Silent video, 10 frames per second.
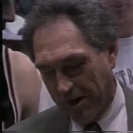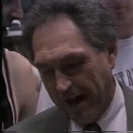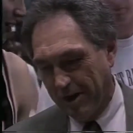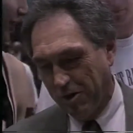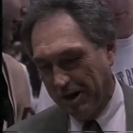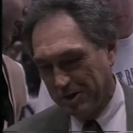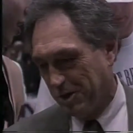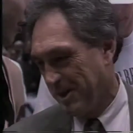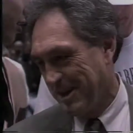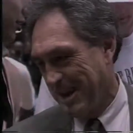and I know he's
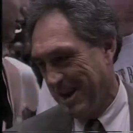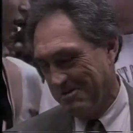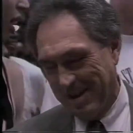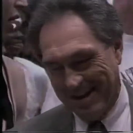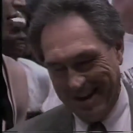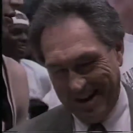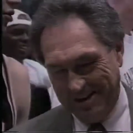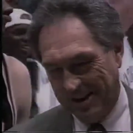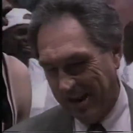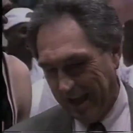looking down right now,
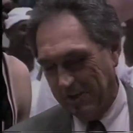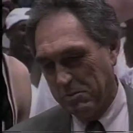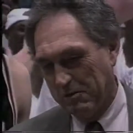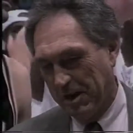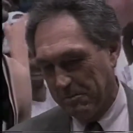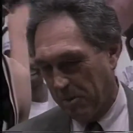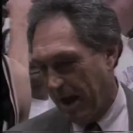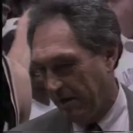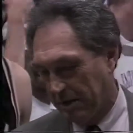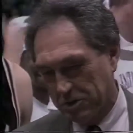and he'd be very
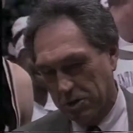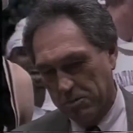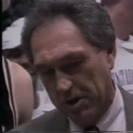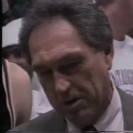proud of this group of young